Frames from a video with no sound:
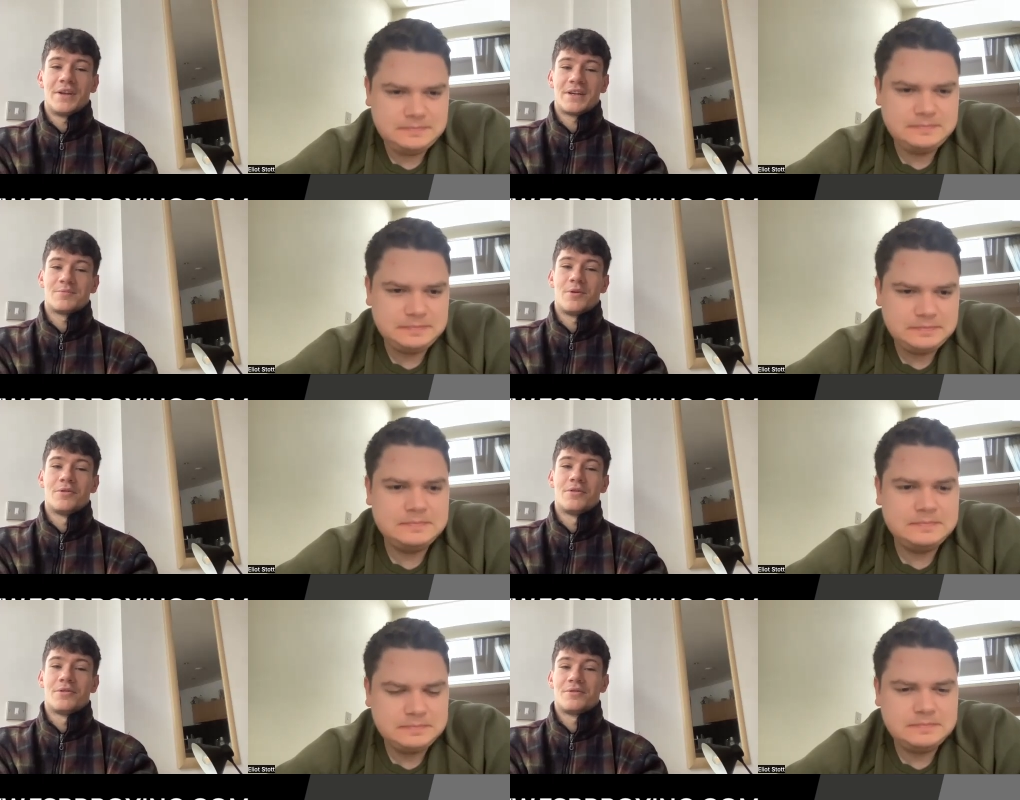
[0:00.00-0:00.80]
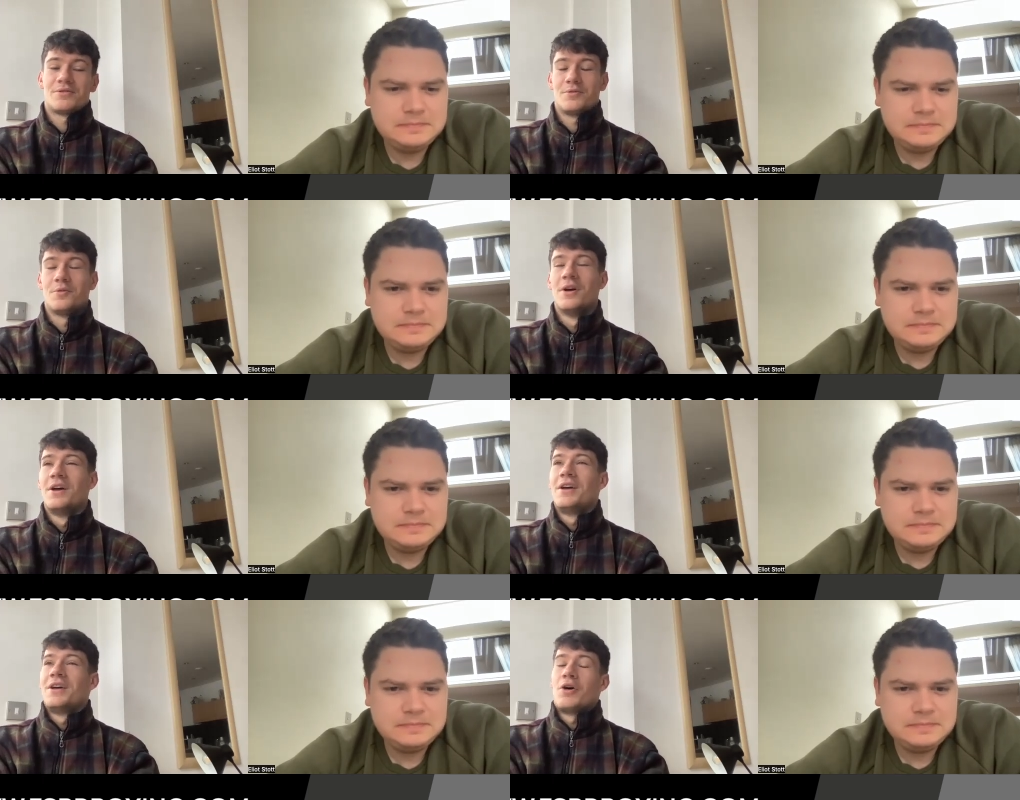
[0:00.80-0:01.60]
Speaker 1: next month. So
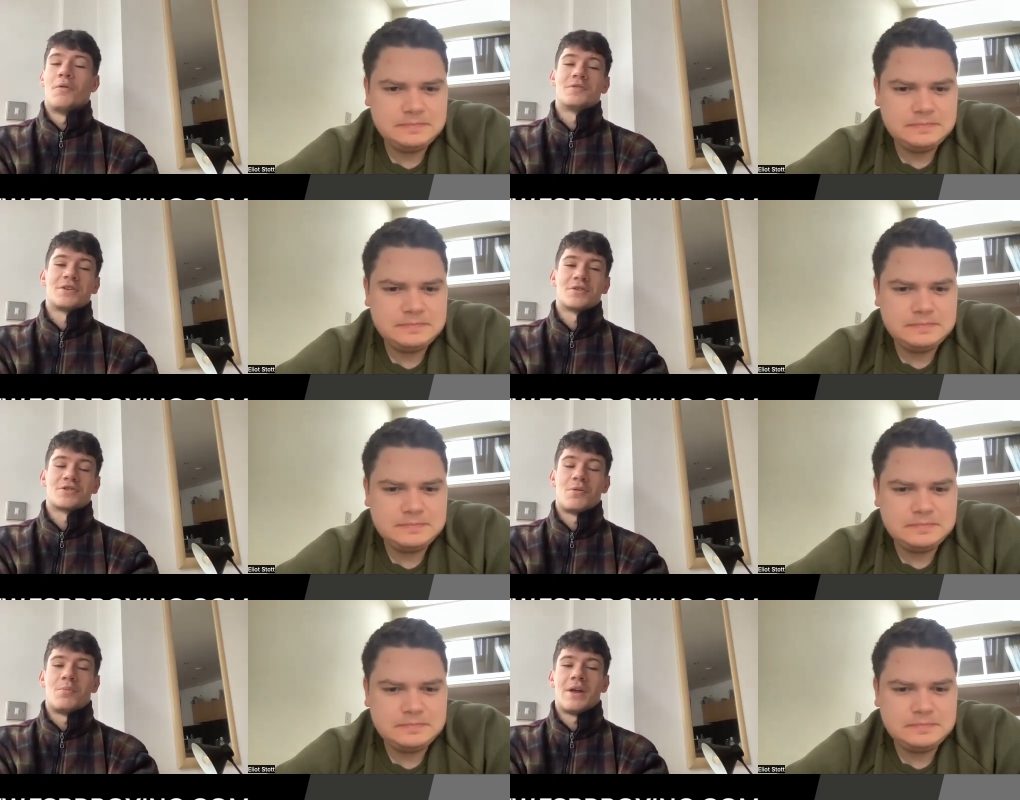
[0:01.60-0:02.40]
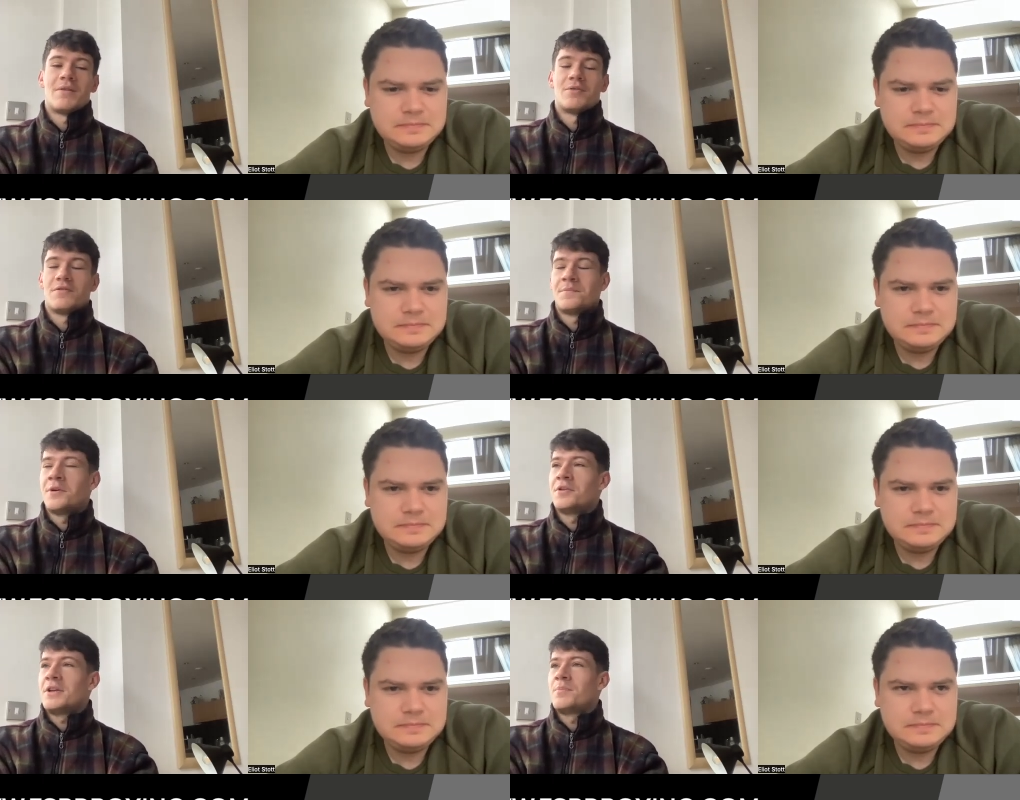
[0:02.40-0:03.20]
obviously got some level of
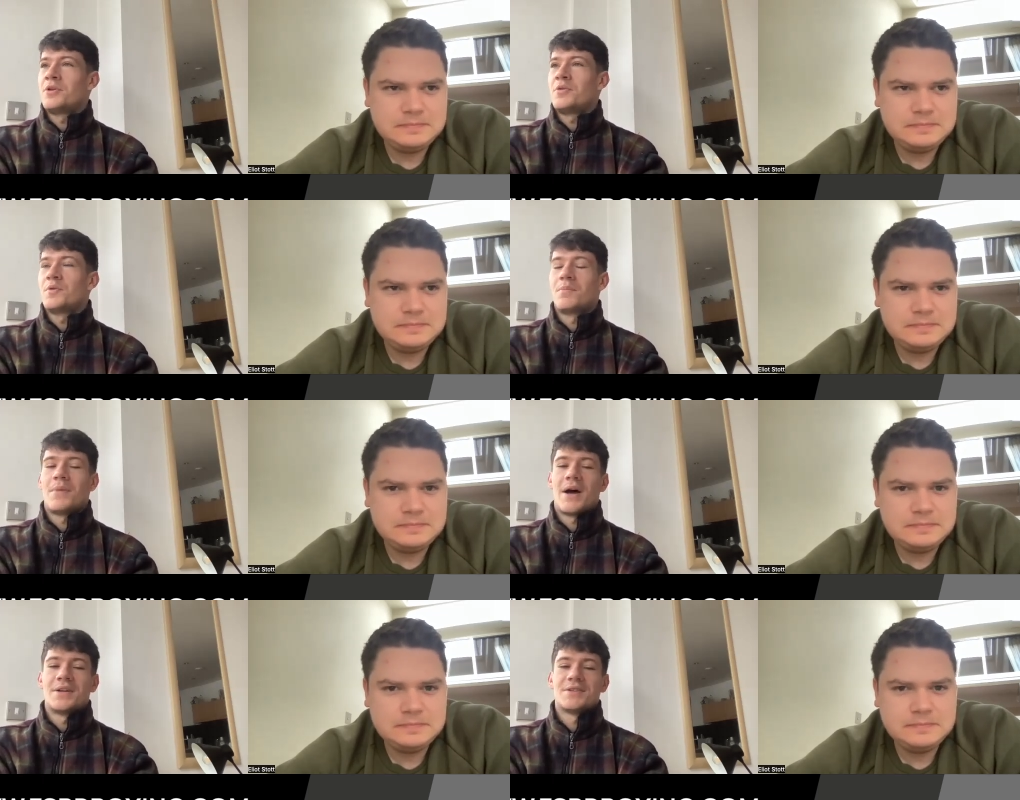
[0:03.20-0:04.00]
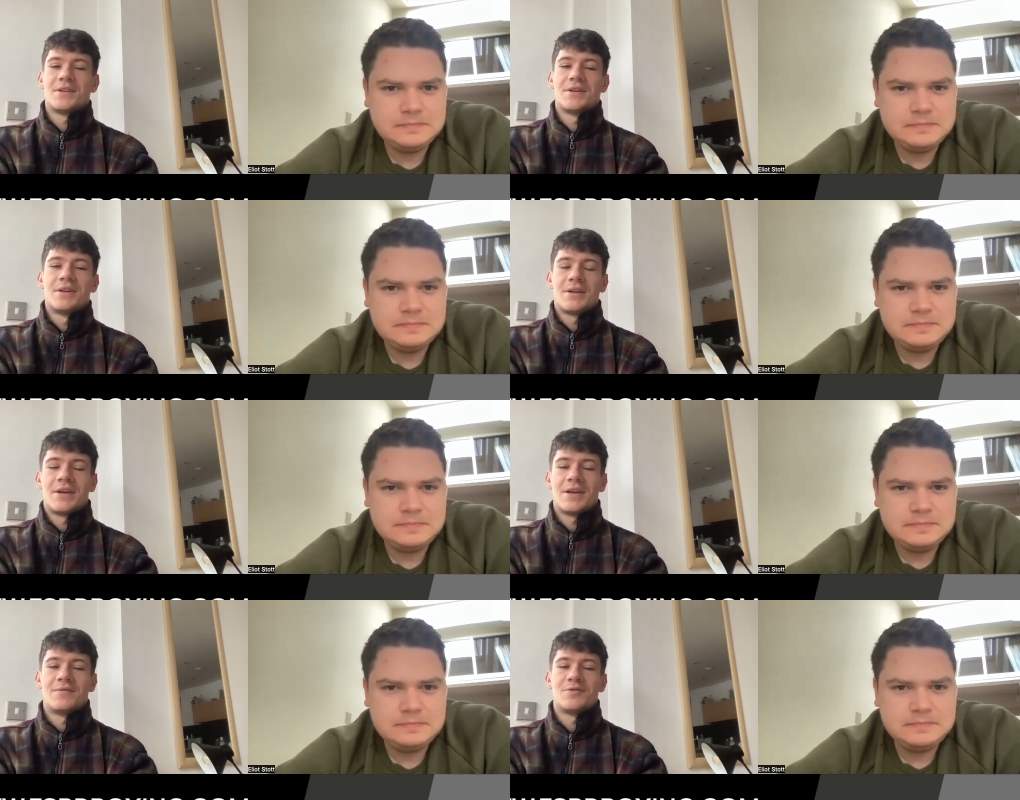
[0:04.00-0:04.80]
ability, but you would imagine
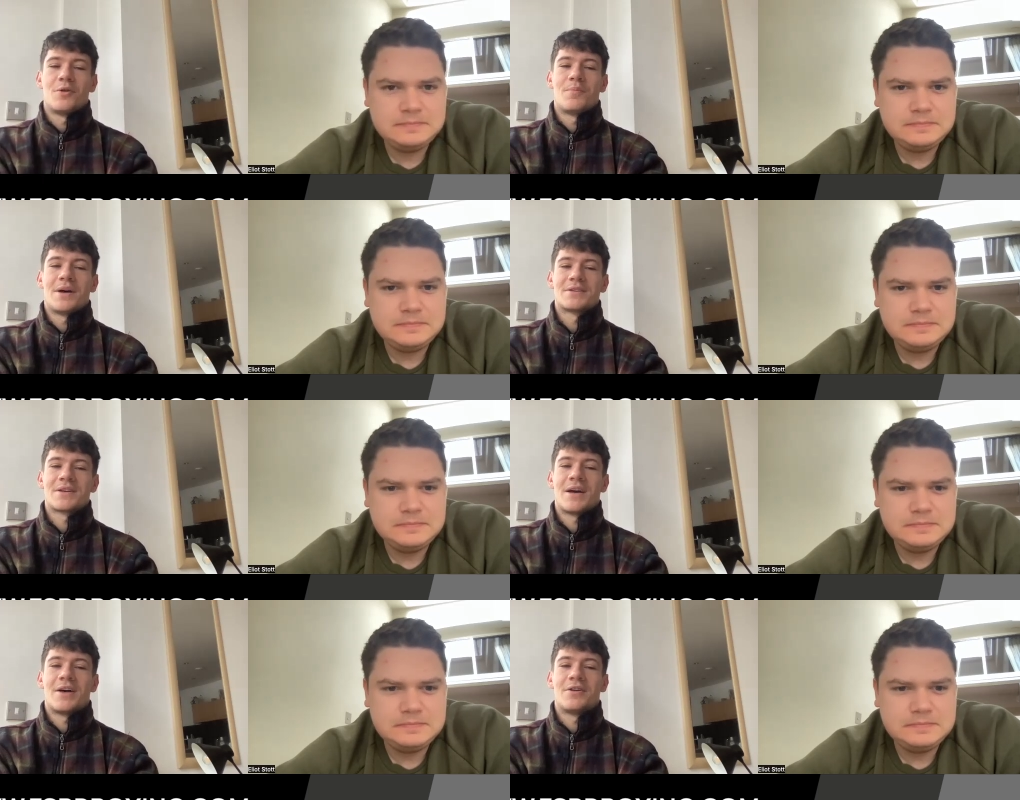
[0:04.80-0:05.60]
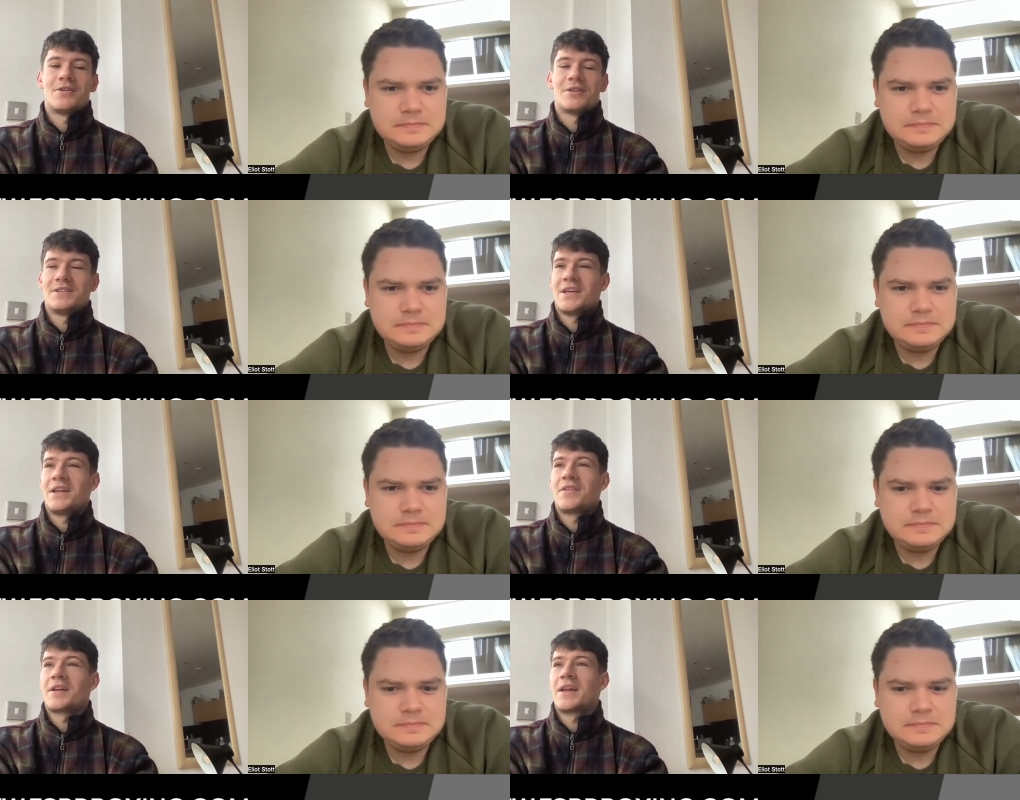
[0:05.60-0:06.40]
uh, if Jean Pascal is
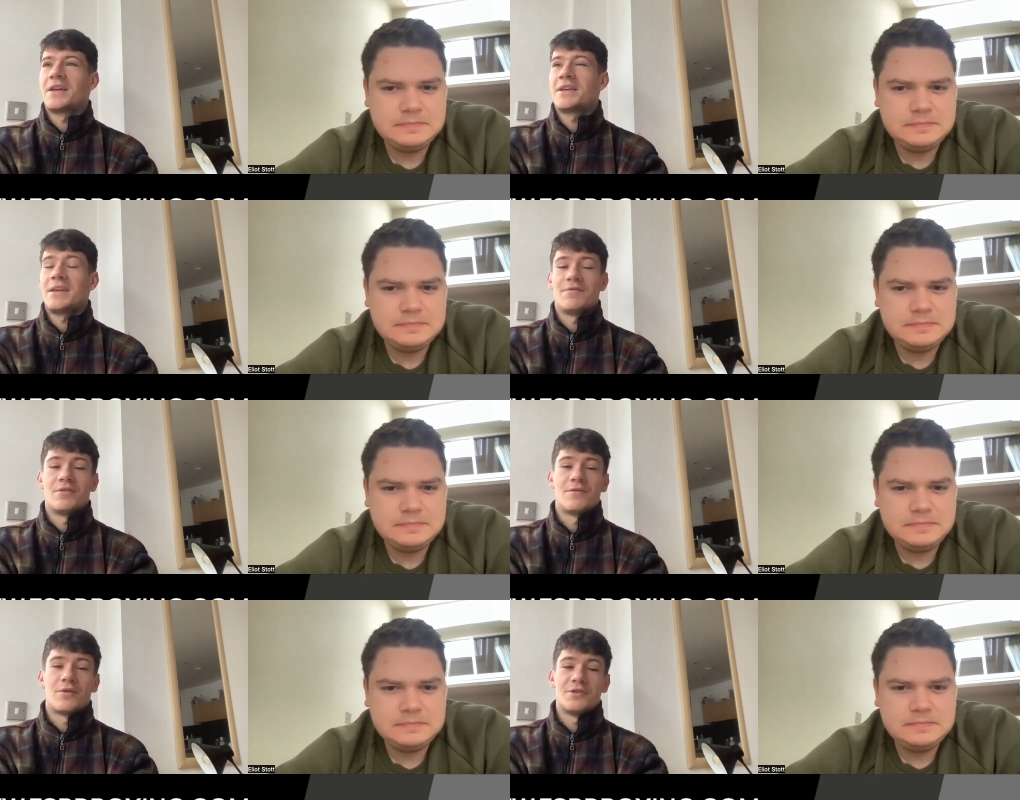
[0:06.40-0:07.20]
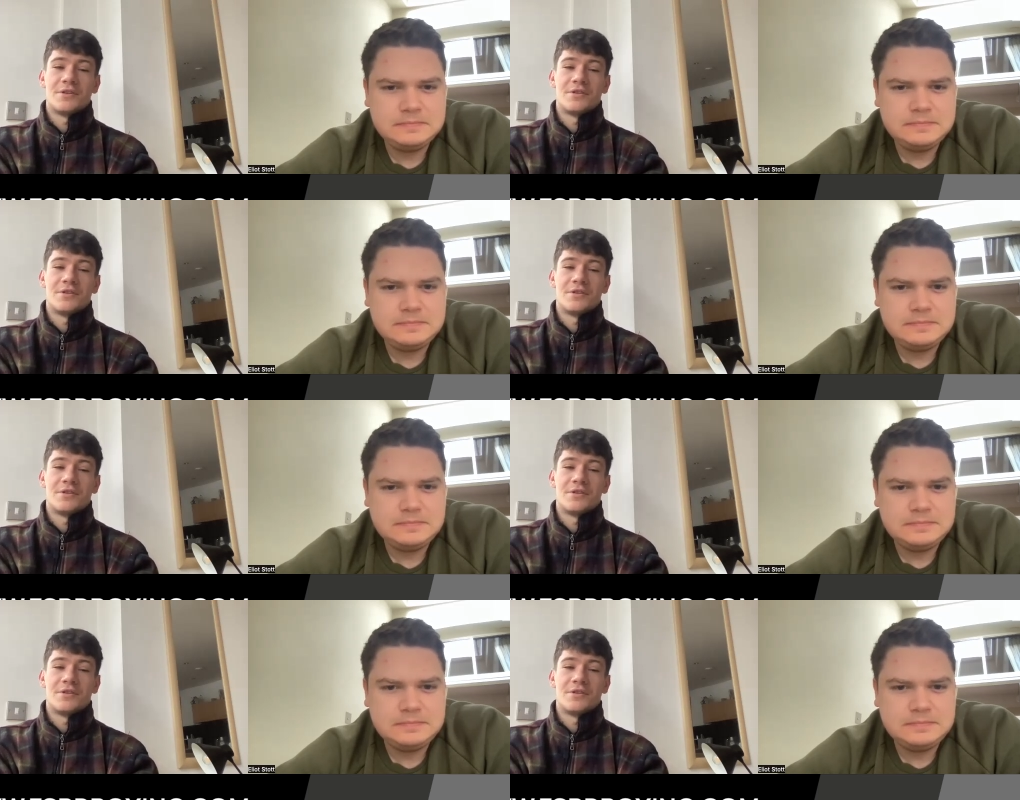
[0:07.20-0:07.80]
anything like even the version that